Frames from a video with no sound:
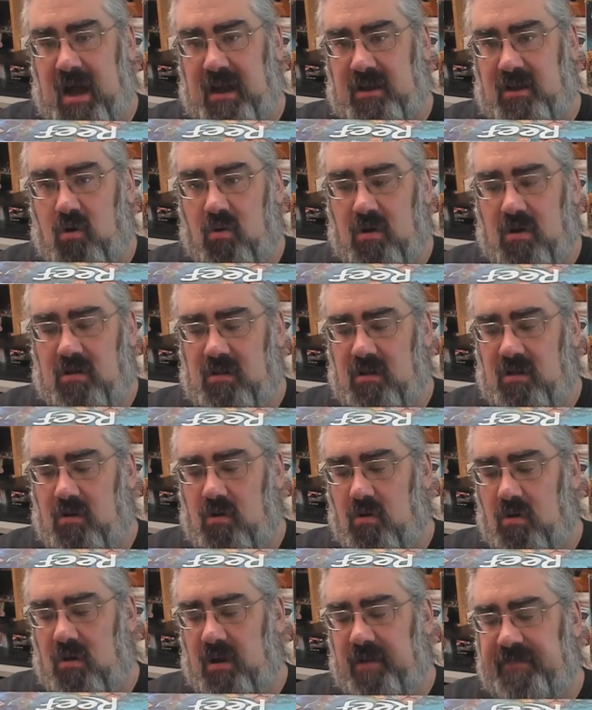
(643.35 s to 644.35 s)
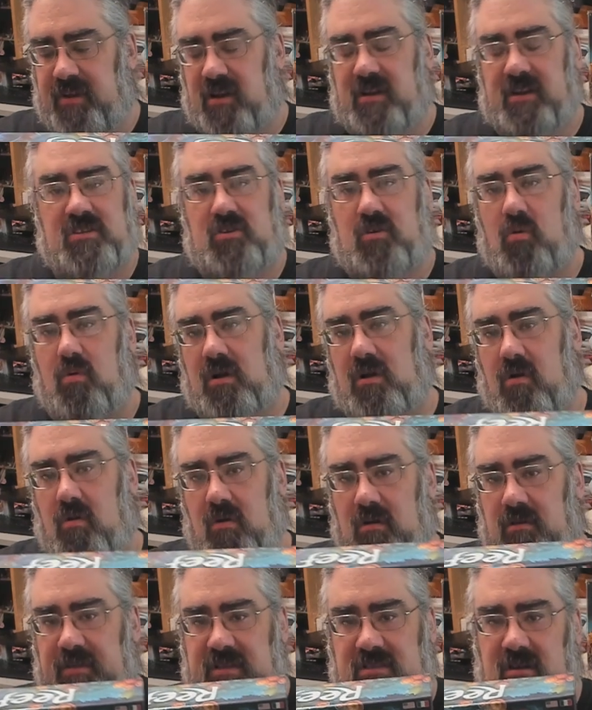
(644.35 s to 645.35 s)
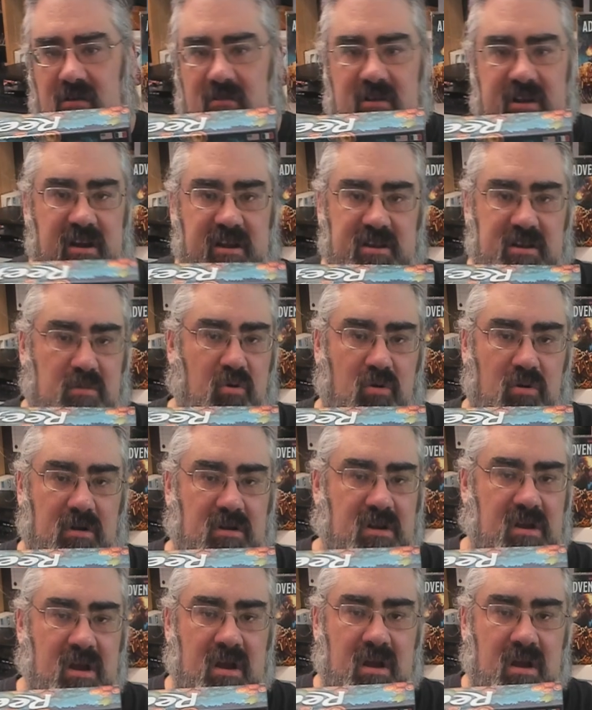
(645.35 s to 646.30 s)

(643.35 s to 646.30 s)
coral, or if you're going to score coral that's already on your board.